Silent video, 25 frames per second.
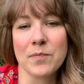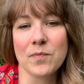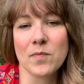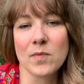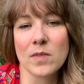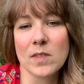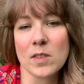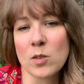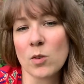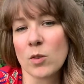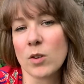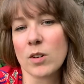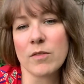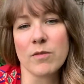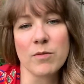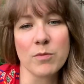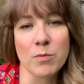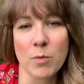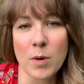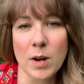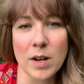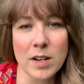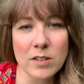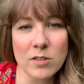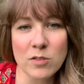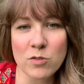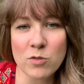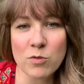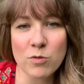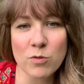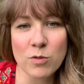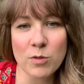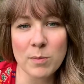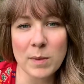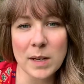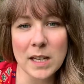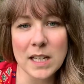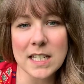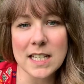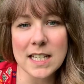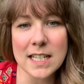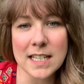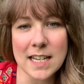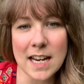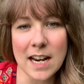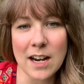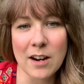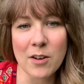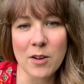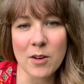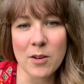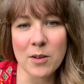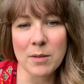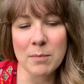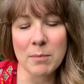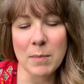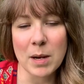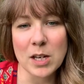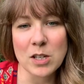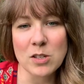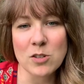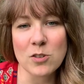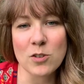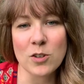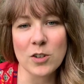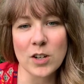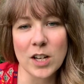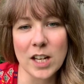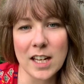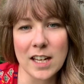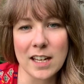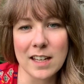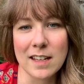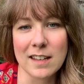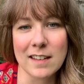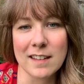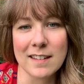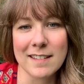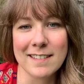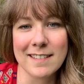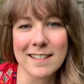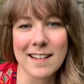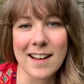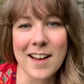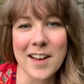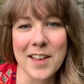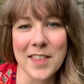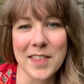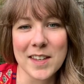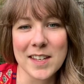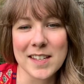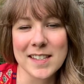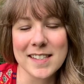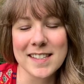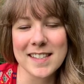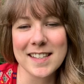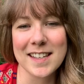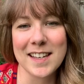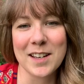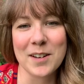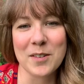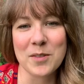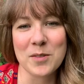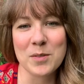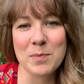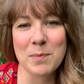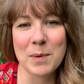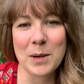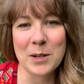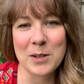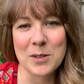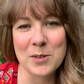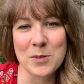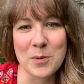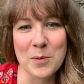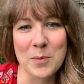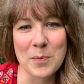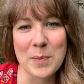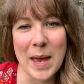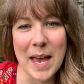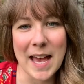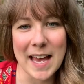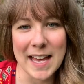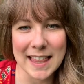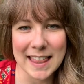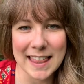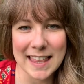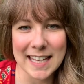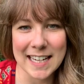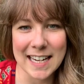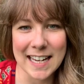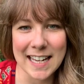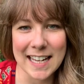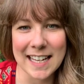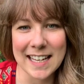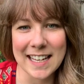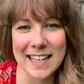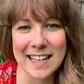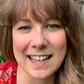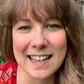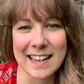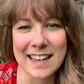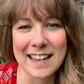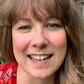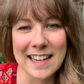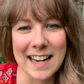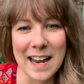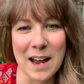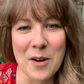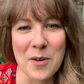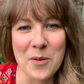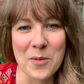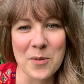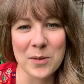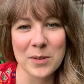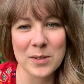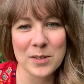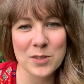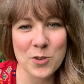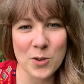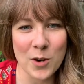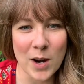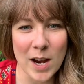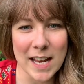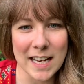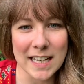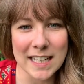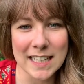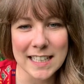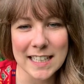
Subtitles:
sort of what drew me to tarot and my journey on this spiritual path that I now tread.